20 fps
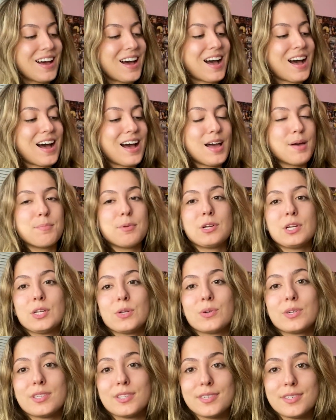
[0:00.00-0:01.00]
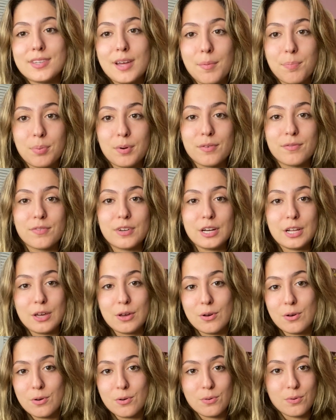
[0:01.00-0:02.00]
I'm gonna do a separate
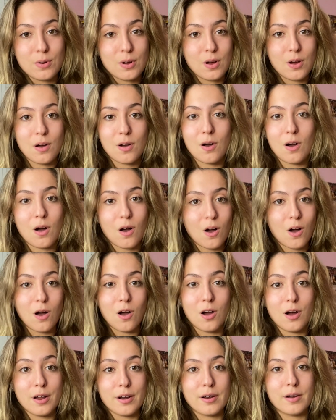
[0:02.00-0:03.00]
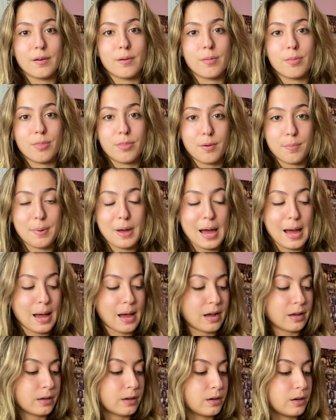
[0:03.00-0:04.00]
video on the
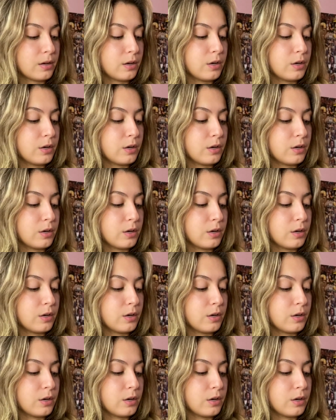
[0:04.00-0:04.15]
bag.